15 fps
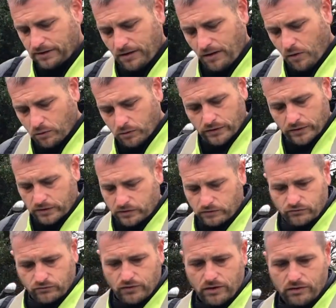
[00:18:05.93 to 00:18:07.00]
All of the
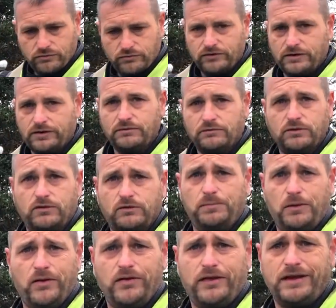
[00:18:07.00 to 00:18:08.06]
controls
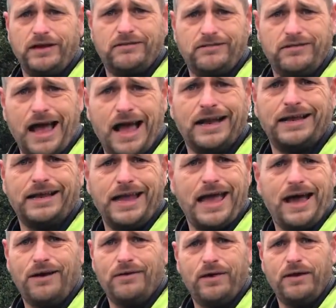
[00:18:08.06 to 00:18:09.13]
responded exactly
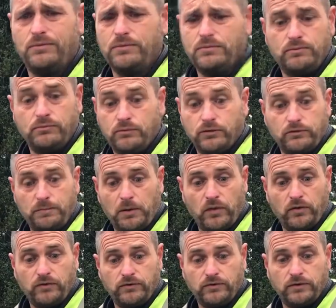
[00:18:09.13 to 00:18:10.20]
how they respond
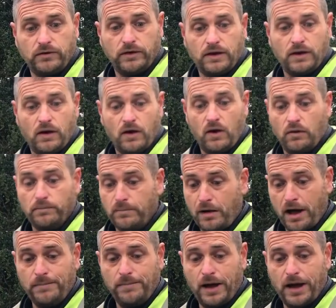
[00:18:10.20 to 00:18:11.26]
on
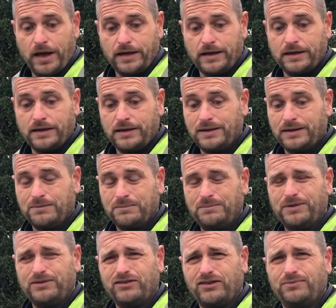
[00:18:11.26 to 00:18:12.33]
my bike,
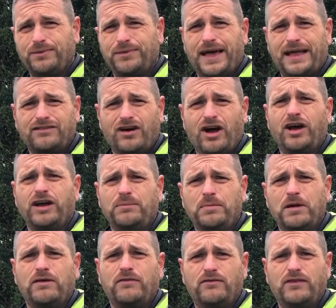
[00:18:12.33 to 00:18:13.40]
but just with that tiny
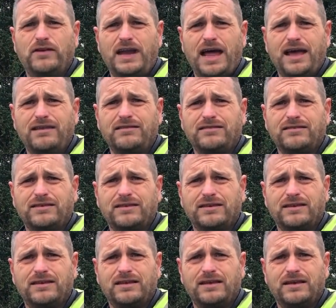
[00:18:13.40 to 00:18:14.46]
bit of finesse.
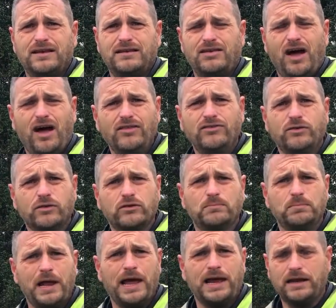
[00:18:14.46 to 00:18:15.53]
It's hard to
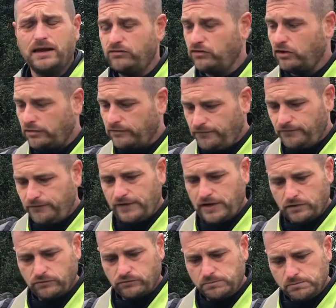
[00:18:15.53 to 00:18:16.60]
explain. It just
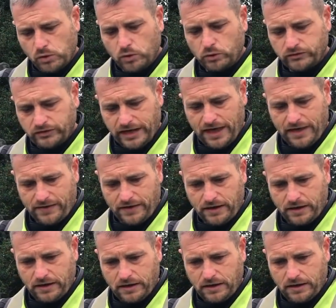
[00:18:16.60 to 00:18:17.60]
feels more together.